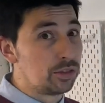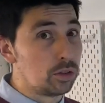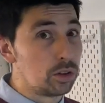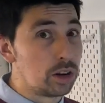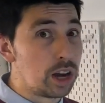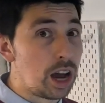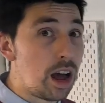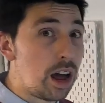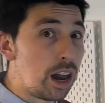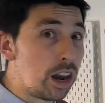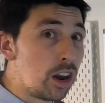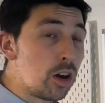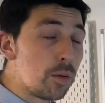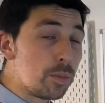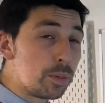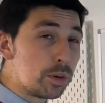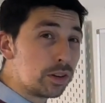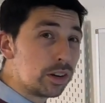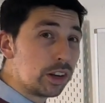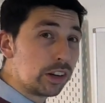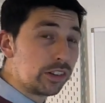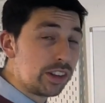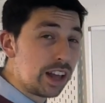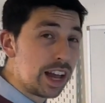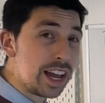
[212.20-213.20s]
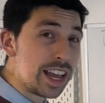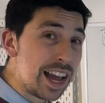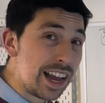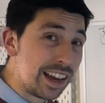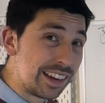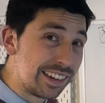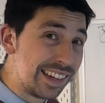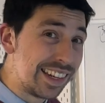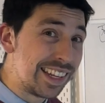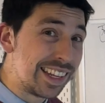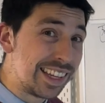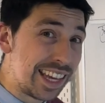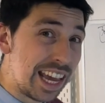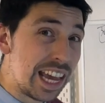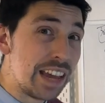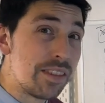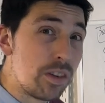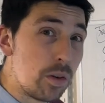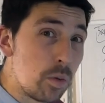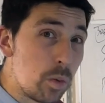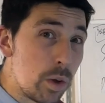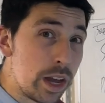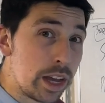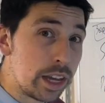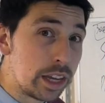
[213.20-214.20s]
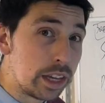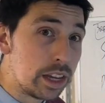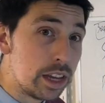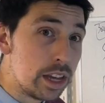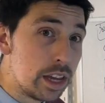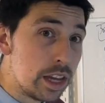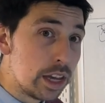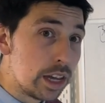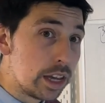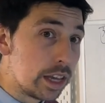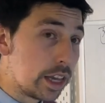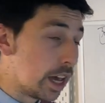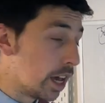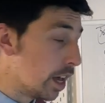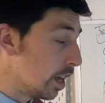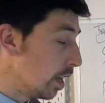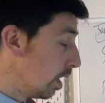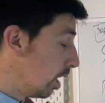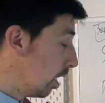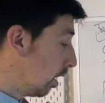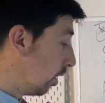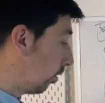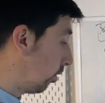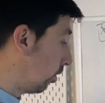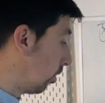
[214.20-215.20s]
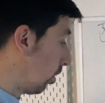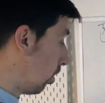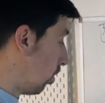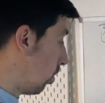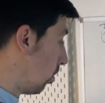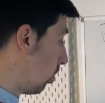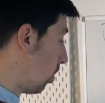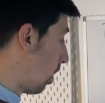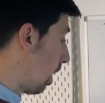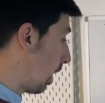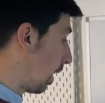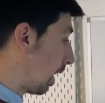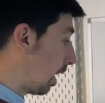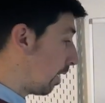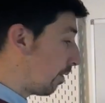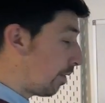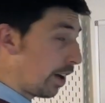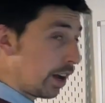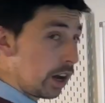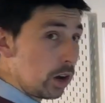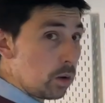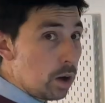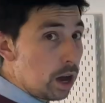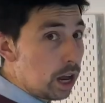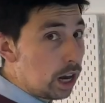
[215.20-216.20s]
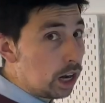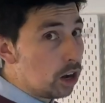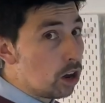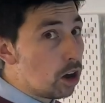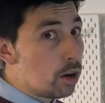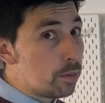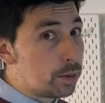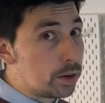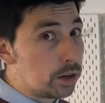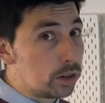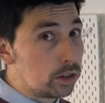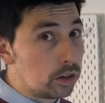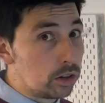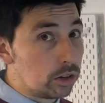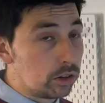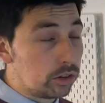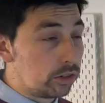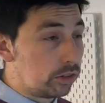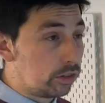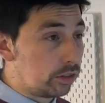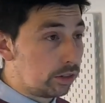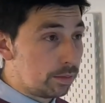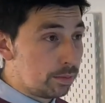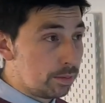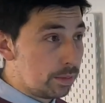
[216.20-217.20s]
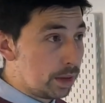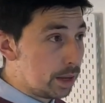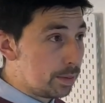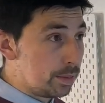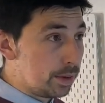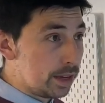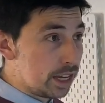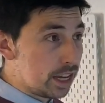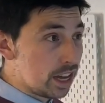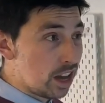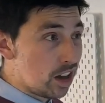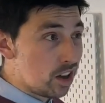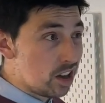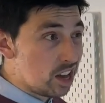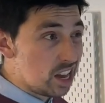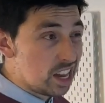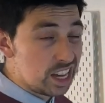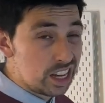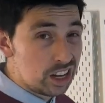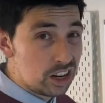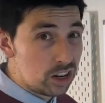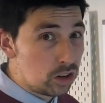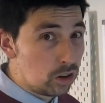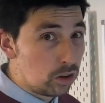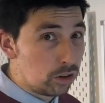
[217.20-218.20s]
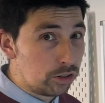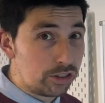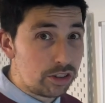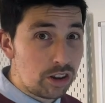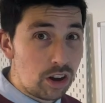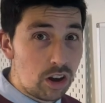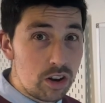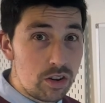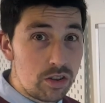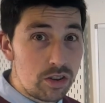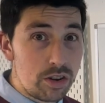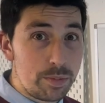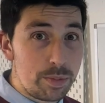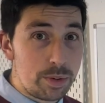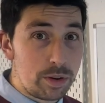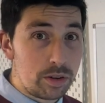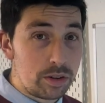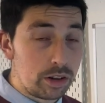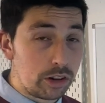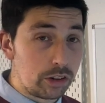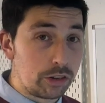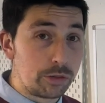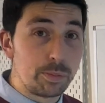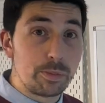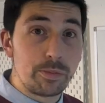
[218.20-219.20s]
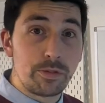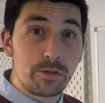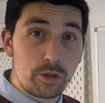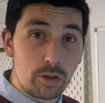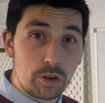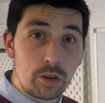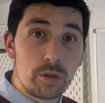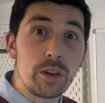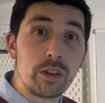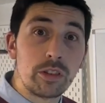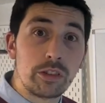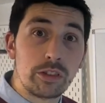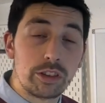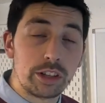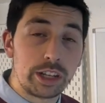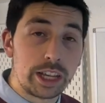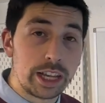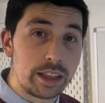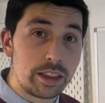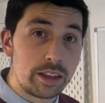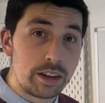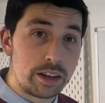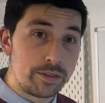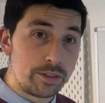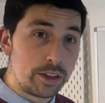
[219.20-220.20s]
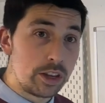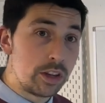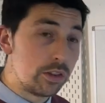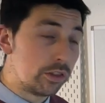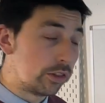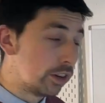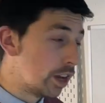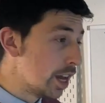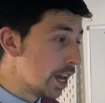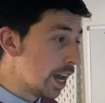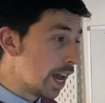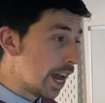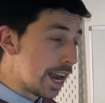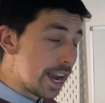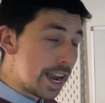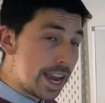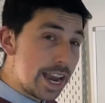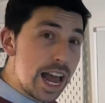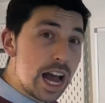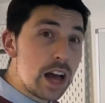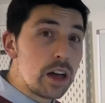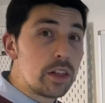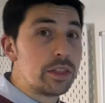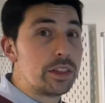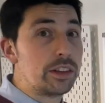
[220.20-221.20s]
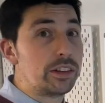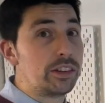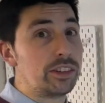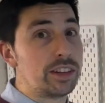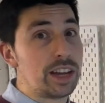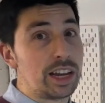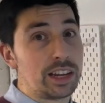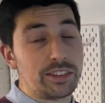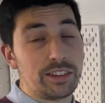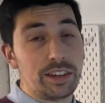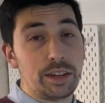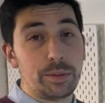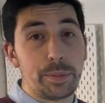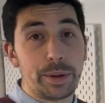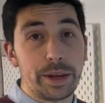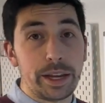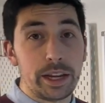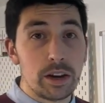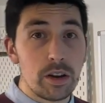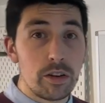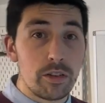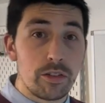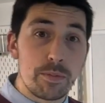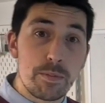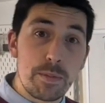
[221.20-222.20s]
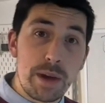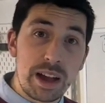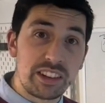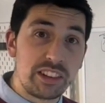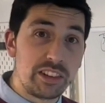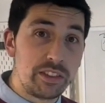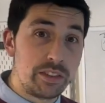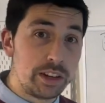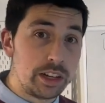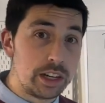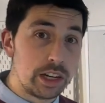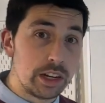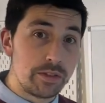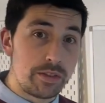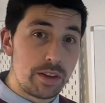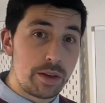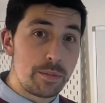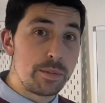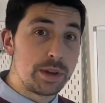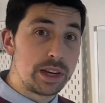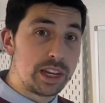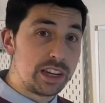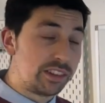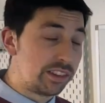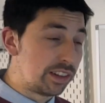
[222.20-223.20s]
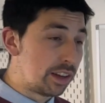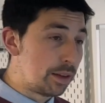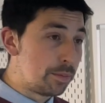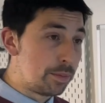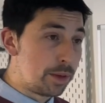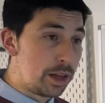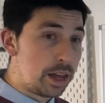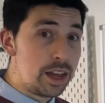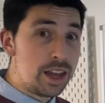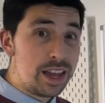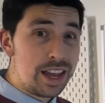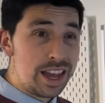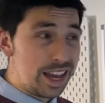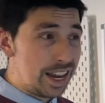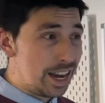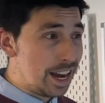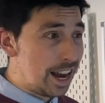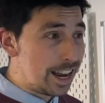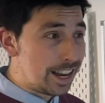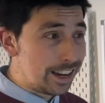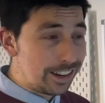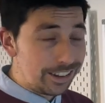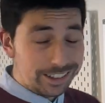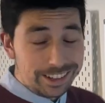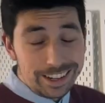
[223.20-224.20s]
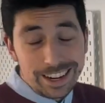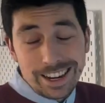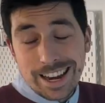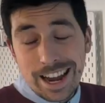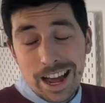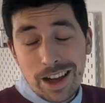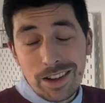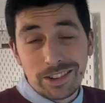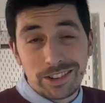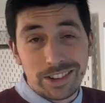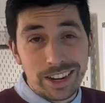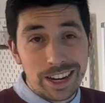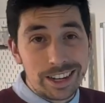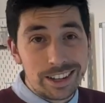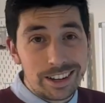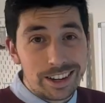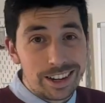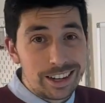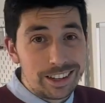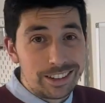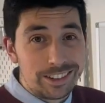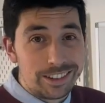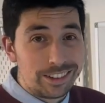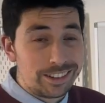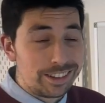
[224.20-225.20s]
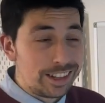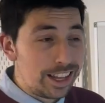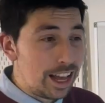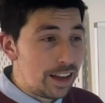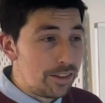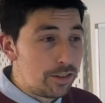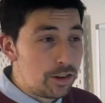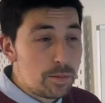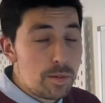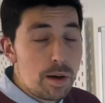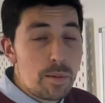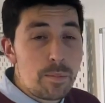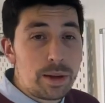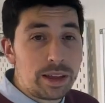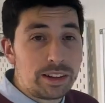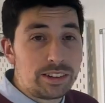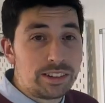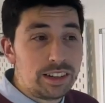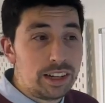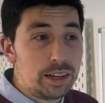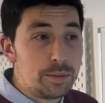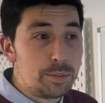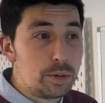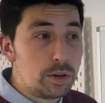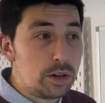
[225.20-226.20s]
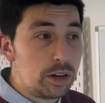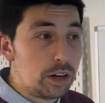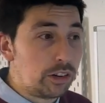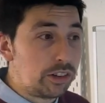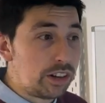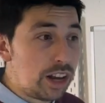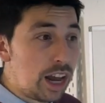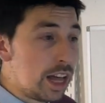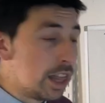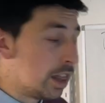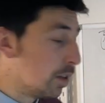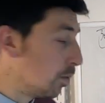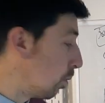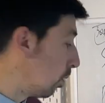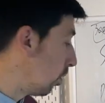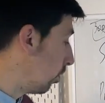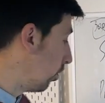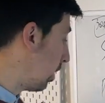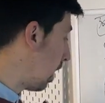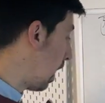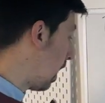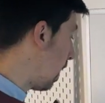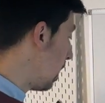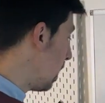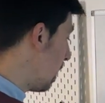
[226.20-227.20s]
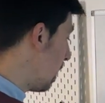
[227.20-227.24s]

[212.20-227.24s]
for, quite a lot of products that I actually gave away. Yeah, so I gave out quite a lot of products, maybe close to 100 products for us to get the reviews, and now this is actually paying off massively in November, December, and I can see it now in January. It's just like I've got my best selling products are the ones that